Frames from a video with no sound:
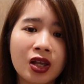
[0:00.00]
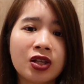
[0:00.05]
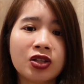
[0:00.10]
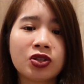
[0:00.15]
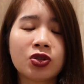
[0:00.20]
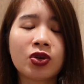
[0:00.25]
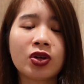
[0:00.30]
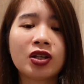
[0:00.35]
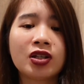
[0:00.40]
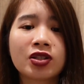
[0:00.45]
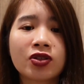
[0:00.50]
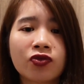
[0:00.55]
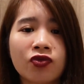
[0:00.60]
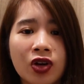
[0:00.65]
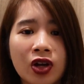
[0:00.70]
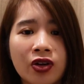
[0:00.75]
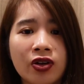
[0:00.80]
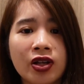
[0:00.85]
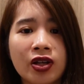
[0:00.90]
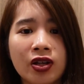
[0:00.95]
So it is
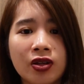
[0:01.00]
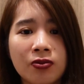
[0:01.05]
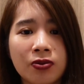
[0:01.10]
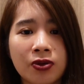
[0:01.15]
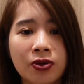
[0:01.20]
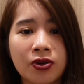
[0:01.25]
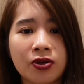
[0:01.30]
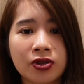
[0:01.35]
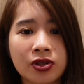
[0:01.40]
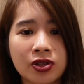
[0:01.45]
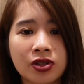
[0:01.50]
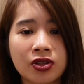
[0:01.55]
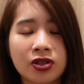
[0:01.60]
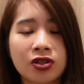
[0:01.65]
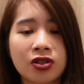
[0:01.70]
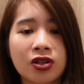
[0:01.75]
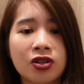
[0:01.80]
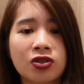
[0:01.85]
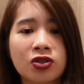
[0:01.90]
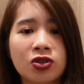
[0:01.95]
very
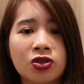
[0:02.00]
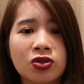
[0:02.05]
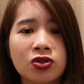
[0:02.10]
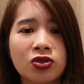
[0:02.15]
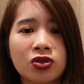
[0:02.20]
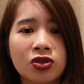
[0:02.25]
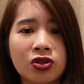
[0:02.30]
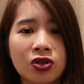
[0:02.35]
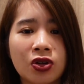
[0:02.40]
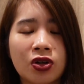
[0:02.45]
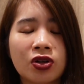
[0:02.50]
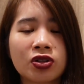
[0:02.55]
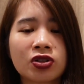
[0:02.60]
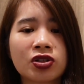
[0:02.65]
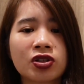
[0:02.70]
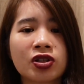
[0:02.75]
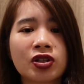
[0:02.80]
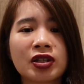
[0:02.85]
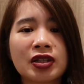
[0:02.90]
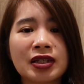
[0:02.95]
important to
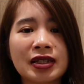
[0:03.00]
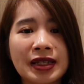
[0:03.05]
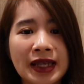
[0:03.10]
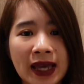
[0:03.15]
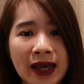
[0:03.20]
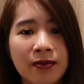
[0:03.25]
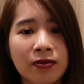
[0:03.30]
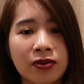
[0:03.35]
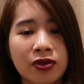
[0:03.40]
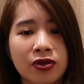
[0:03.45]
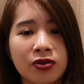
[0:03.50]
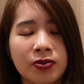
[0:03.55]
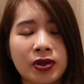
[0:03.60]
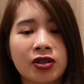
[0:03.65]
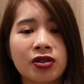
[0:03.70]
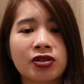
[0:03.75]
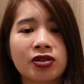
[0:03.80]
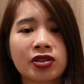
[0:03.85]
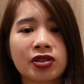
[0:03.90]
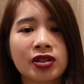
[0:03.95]
not gamble,
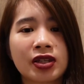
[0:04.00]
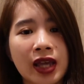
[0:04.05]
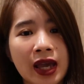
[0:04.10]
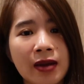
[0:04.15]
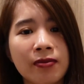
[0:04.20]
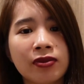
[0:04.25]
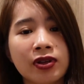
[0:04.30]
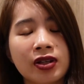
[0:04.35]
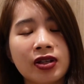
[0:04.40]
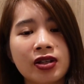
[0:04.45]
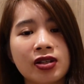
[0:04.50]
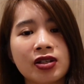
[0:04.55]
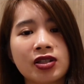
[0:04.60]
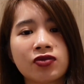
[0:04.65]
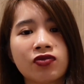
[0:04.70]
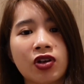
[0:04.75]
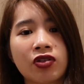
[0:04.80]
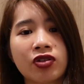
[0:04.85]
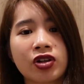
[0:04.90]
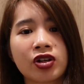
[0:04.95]
because gambling
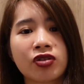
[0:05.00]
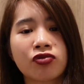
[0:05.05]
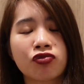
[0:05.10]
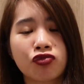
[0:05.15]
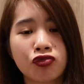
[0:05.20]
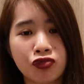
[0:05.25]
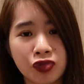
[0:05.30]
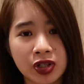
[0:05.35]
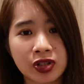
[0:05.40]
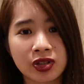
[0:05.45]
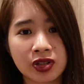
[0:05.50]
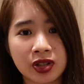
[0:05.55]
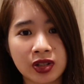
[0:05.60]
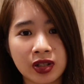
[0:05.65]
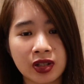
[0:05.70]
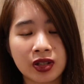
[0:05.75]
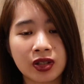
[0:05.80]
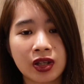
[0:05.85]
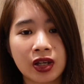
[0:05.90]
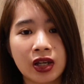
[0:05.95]
is very
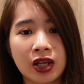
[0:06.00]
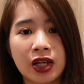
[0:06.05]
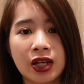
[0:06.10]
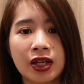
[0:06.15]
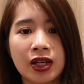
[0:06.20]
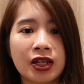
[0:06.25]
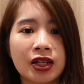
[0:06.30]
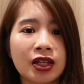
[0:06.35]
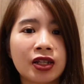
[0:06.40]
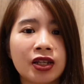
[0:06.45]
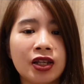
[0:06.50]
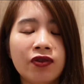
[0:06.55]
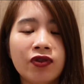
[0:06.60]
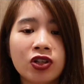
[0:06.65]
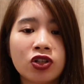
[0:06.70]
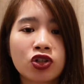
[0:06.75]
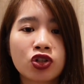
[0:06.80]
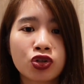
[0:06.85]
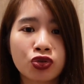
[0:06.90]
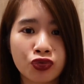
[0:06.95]
risky, and
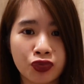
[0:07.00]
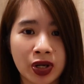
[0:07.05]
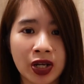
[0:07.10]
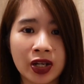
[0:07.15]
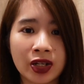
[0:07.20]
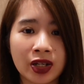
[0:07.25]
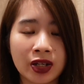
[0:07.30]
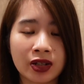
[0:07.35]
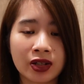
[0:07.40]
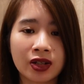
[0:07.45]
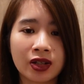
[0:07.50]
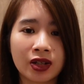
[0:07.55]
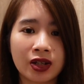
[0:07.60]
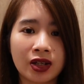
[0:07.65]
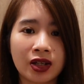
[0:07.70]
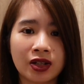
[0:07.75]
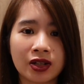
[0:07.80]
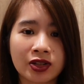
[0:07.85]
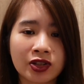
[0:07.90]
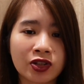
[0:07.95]
even trading
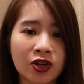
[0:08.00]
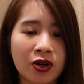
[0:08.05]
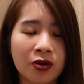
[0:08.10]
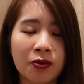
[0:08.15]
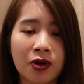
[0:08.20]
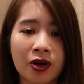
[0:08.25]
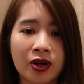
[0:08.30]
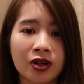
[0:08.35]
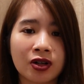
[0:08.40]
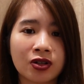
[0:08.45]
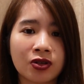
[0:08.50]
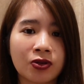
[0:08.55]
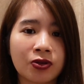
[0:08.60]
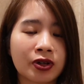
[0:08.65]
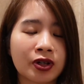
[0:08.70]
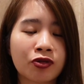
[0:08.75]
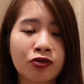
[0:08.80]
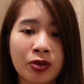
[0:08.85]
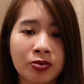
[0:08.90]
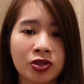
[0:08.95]
in the stock market
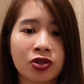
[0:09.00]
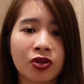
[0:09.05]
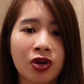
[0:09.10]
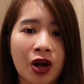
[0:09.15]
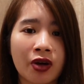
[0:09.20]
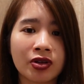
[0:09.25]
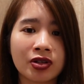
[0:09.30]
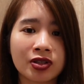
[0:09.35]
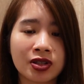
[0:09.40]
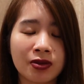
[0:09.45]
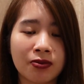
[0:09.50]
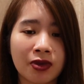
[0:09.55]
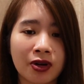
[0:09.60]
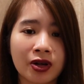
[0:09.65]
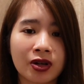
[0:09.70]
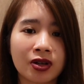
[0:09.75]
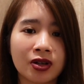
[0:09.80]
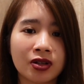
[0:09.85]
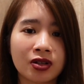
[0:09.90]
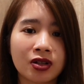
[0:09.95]
or cryptocurrency
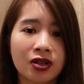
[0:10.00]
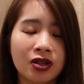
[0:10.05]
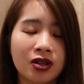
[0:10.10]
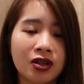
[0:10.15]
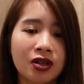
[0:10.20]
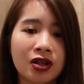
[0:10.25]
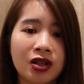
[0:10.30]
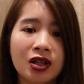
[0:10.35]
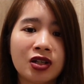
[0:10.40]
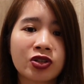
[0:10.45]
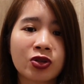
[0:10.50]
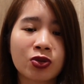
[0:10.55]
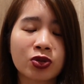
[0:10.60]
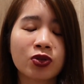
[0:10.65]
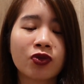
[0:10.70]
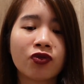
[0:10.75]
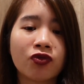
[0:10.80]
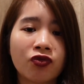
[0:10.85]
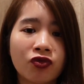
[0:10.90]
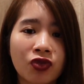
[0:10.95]
market, it is
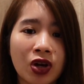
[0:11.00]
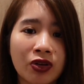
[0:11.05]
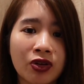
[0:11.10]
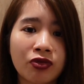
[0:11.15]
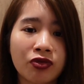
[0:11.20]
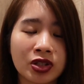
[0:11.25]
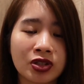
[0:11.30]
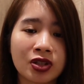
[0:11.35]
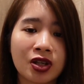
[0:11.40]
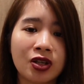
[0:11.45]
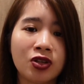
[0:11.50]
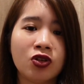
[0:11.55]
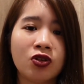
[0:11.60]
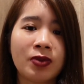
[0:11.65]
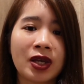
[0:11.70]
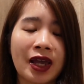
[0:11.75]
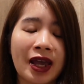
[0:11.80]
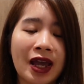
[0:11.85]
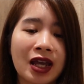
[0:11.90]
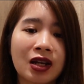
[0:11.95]
also very risky. You
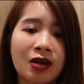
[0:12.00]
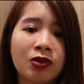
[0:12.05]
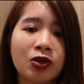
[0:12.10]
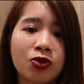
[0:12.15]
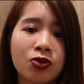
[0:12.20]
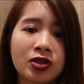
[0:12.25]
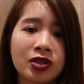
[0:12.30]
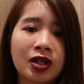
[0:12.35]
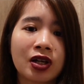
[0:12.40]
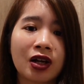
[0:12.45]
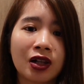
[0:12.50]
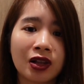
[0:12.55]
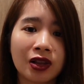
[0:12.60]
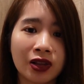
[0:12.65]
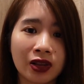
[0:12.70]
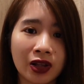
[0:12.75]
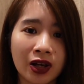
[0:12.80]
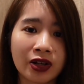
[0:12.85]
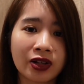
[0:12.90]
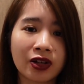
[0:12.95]
may end up losing a
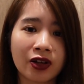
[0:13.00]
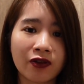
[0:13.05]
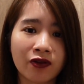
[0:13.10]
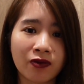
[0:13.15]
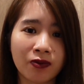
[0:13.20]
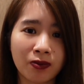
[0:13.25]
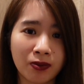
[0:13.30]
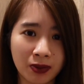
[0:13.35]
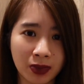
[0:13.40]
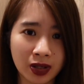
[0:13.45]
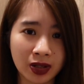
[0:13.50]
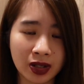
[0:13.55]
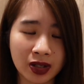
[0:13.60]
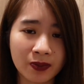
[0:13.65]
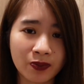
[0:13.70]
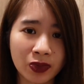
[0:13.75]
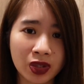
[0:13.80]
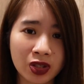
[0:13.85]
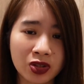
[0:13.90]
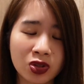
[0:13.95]
lot of money.